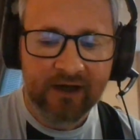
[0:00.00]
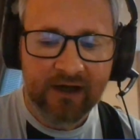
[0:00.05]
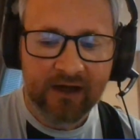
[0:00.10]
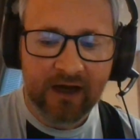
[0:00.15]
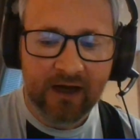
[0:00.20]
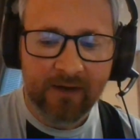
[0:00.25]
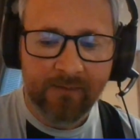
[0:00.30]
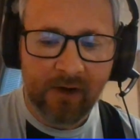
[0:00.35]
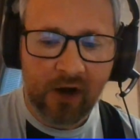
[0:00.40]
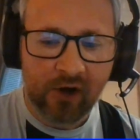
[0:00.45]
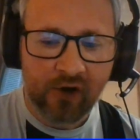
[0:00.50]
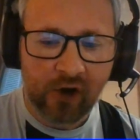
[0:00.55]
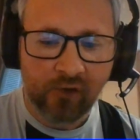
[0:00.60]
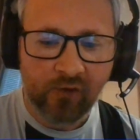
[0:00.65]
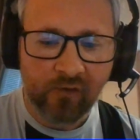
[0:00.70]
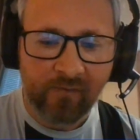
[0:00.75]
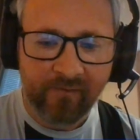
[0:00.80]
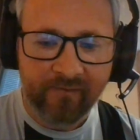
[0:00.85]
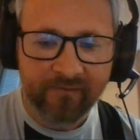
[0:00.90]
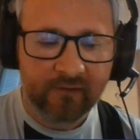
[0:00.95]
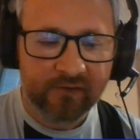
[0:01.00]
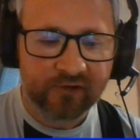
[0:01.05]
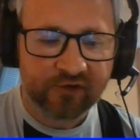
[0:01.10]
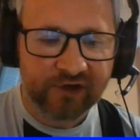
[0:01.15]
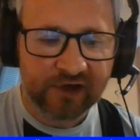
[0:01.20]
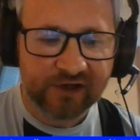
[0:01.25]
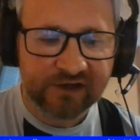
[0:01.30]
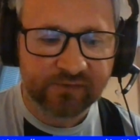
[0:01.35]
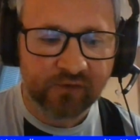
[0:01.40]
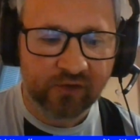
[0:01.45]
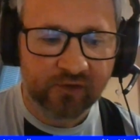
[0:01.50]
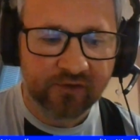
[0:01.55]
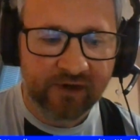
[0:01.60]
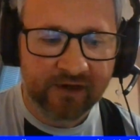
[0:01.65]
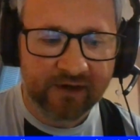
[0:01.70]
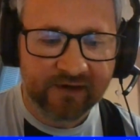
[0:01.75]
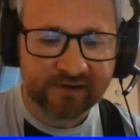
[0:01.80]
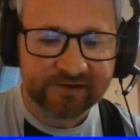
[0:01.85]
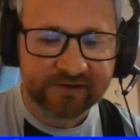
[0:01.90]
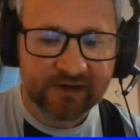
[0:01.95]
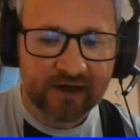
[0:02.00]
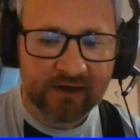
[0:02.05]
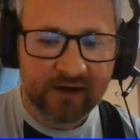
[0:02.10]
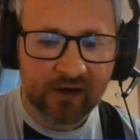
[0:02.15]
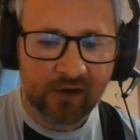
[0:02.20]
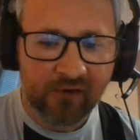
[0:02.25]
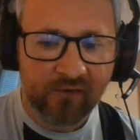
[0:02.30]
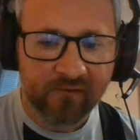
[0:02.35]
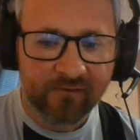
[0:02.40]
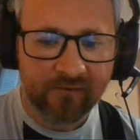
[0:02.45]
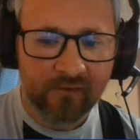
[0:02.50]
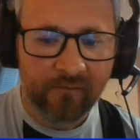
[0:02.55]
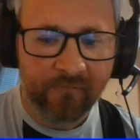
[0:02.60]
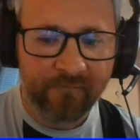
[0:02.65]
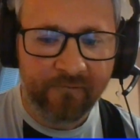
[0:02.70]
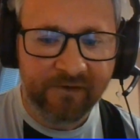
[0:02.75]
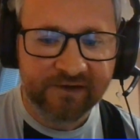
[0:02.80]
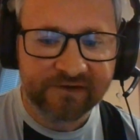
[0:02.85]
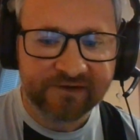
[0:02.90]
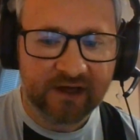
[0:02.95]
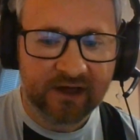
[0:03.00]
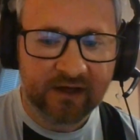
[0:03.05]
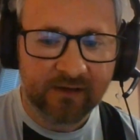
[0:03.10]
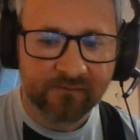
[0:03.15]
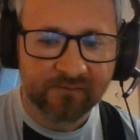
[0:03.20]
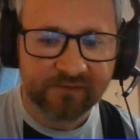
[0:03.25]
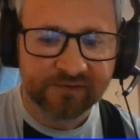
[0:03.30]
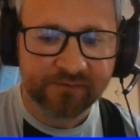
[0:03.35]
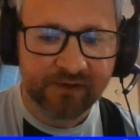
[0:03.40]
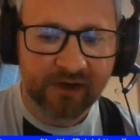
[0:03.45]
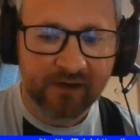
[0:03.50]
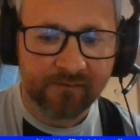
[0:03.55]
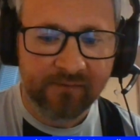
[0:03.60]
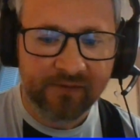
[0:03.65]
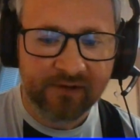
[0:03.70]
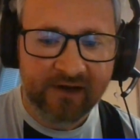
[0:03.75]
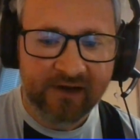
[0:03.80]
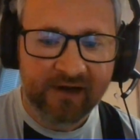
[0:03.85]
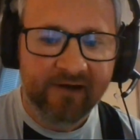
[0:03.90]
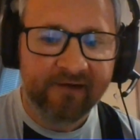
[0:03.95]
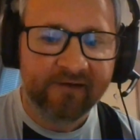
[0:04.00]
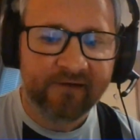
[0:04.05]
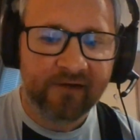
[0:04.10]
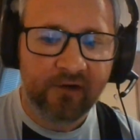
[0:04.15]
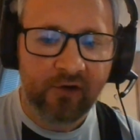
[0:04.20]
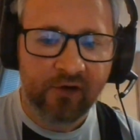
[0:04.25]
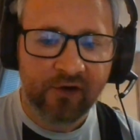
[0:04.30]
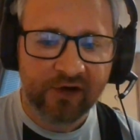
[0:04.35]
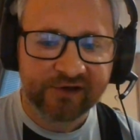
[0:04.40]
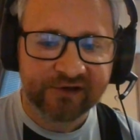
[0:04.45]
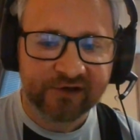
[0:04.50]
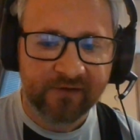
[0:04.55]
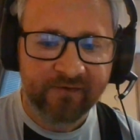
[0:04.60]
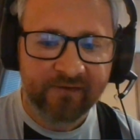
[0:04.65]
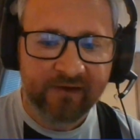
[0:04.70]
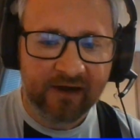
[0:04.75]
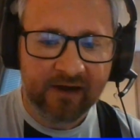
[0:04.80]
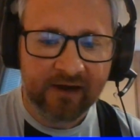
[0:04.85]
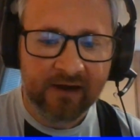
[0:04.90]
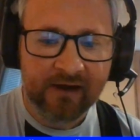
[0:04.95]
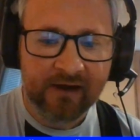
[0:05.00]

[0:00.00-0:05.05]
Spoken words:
around transport links in and out of these games being played on a Sunday.